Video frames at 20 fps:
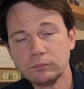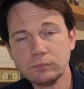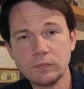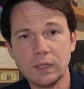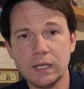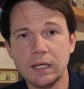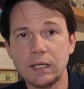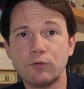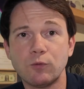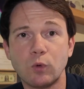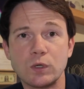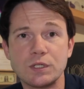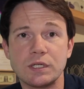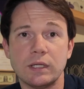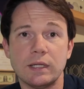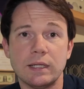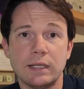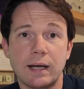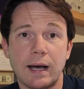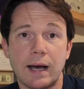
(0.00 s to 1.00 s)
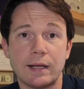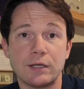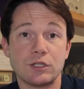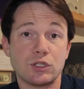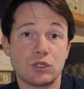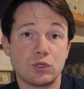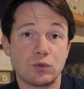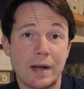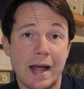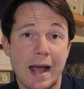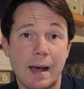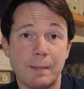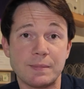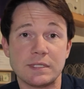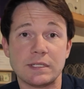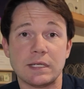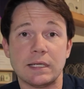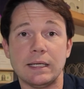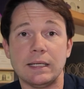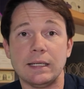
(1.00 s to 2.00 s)
He unfortunately got
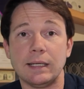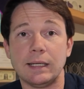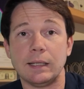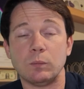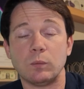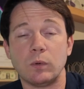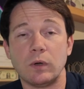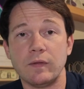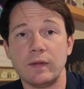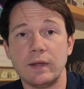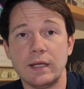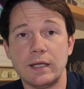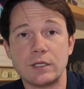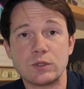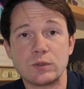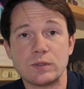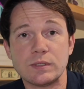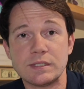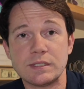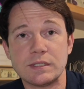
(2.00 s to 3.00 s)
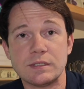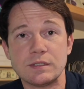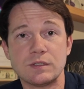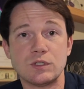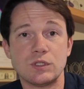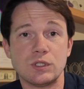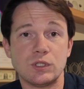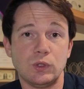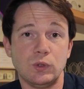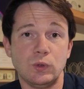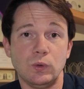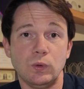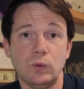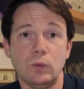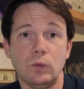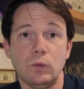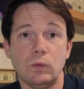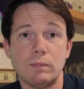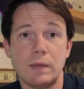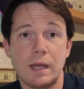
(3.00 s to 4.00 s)
trapped in one of the entrances
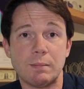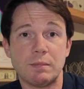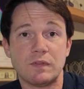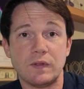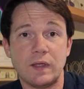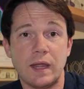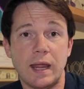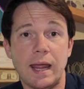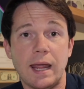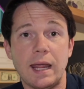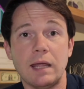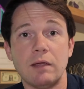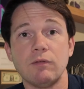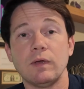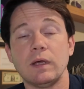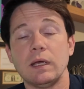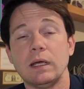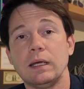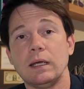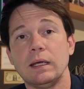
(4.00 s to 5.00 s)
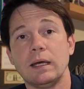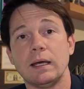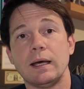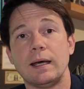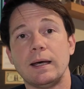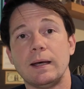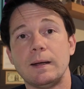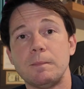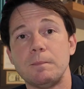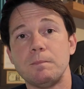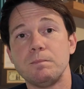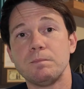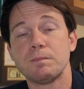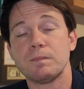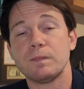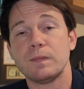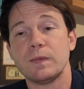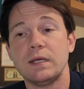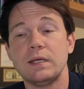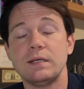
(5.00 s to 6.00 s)
to Mammoth Cave.
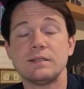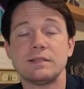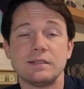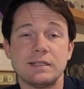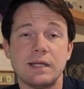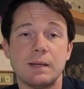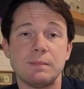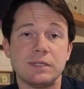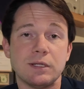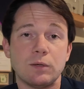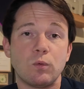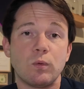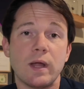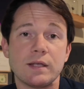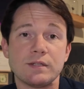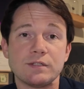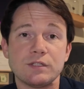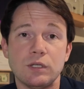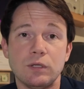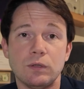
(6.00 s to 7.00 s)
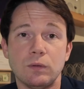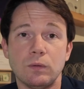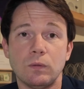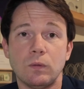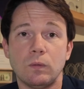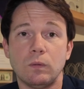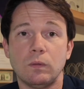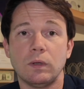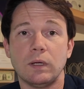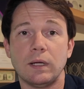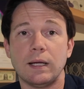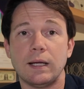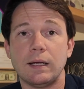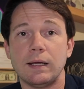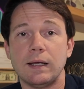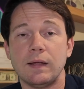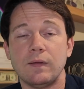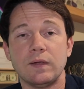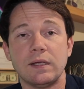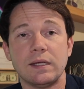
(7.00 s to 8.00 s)
His attempted rescue
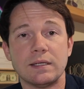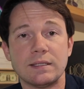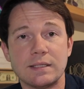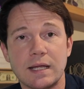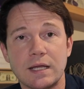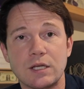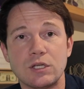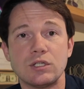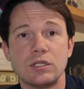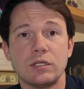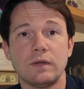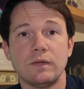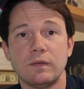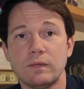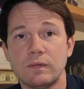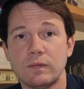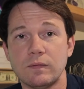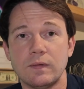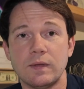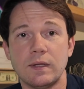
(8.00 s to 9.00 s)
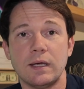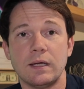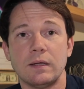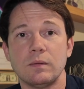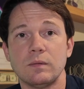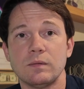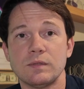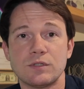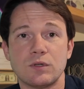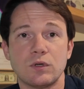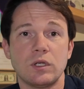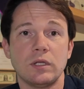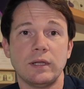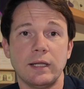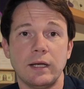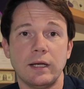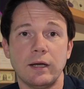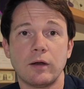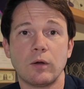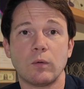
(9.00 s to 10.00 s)
and the attention that
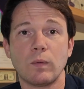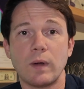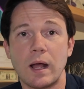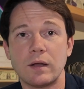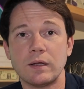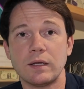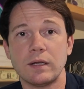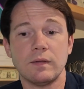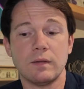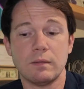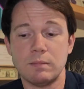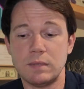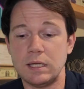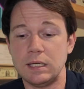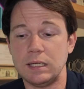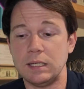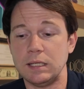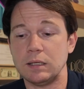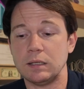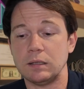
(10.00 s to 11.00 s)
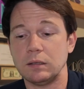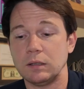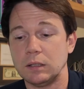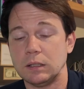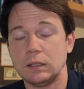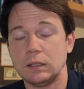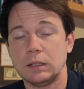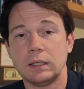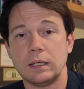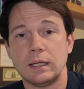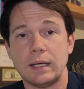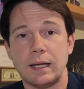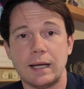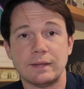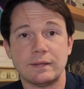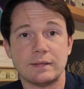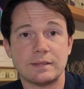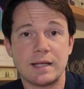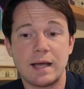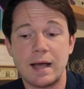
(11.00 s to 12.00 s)
circulated around it in the media
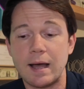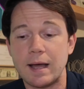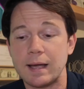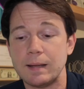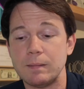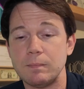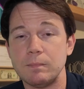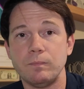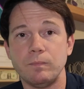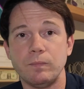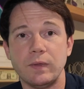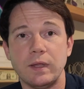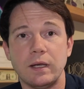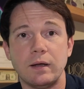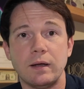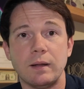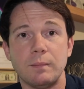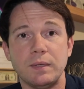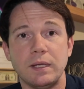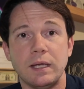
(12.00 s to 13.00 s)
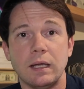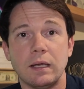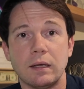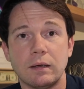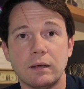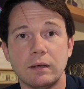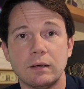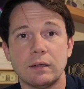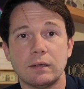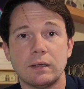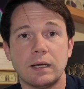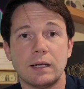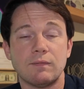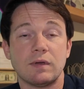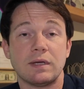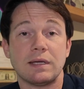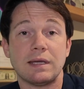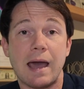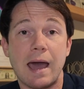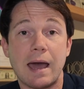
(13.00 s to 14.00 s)
at the time ended up being kind of
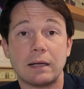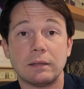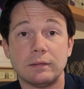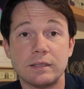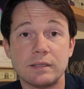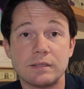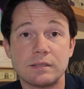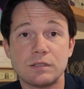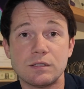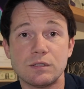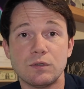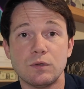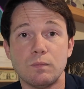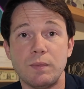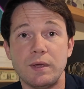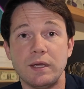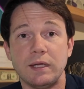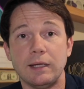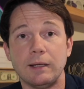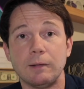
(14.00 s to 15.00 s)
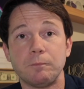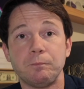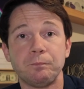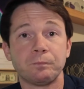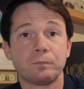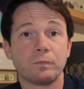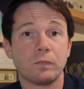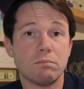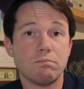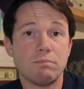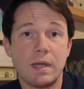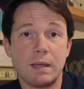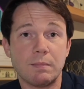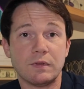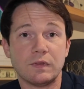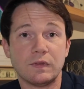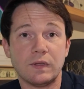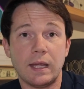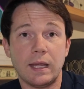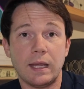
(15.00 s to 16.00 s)
a catalyst to making
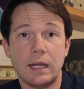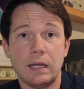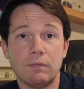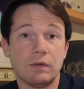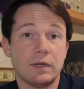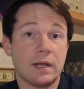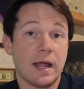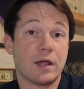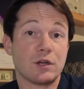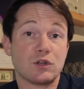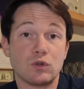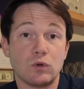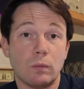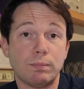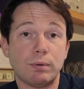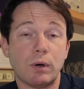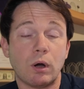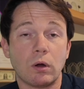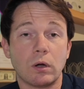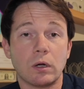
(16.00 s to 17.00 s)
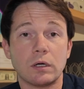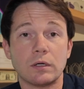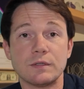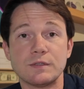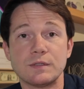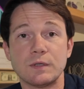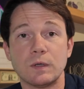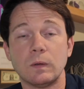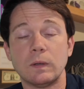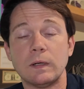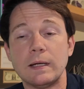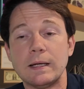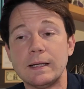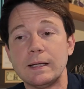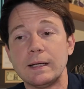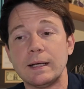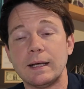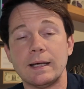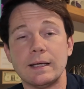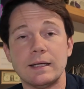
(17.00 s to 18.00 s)
Mammoth Cave a national park. So
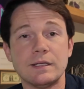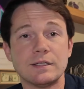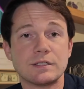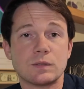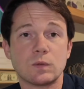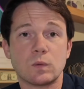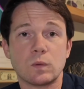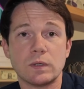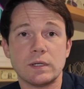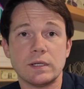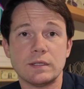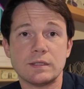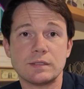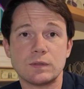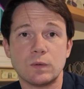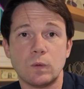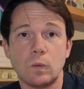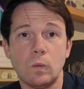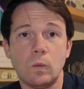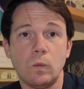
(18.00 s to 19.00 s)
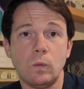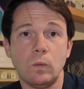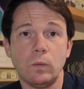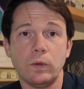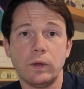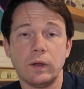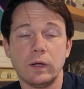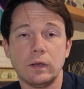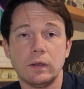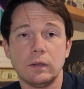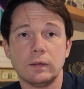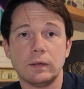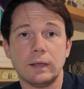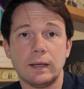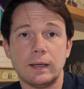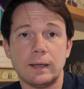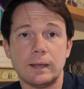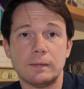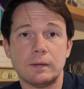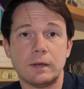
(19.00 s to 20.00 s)
his story is told
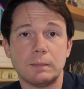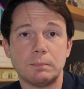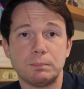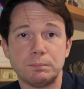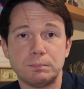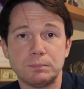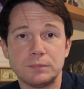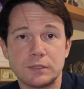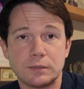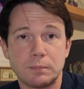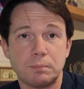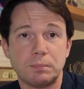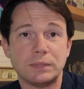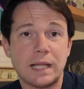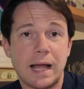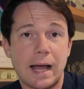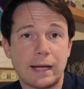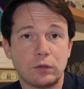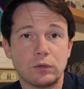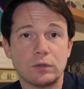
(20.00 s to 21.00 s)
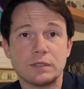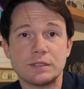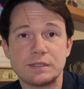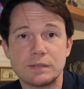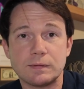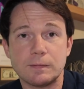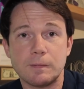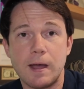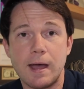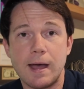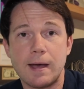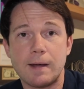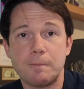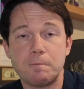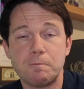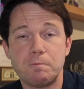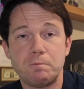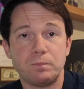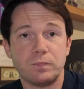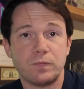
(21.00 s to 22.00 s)
on some placards at
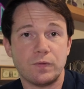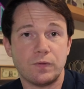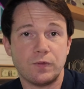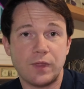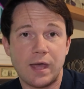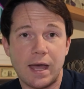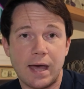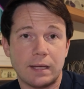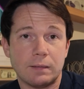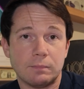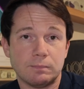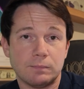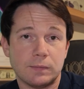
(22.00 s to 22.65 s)
that